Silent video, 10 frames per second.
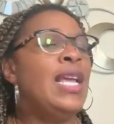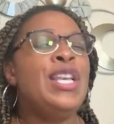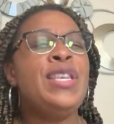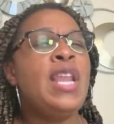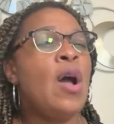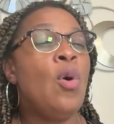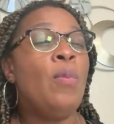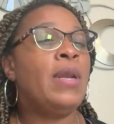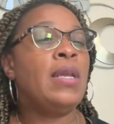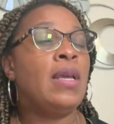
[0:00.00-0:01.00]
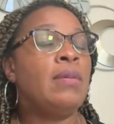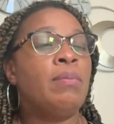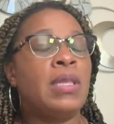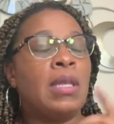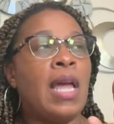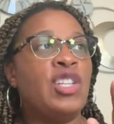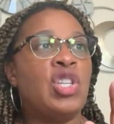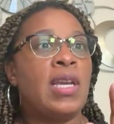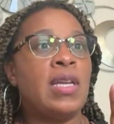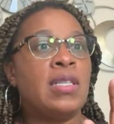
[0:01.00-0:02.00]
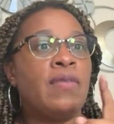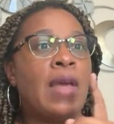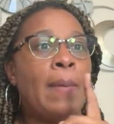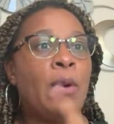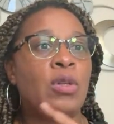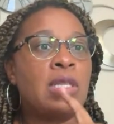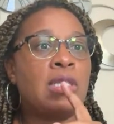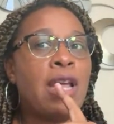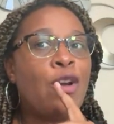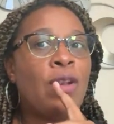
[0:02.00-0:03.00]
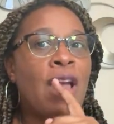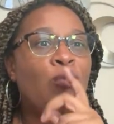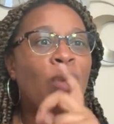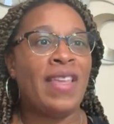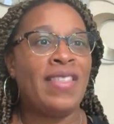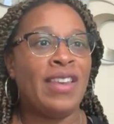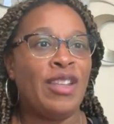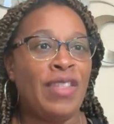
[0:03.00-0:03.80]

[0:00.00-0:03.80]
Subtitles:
No, but the logic is, if that person's not online right then and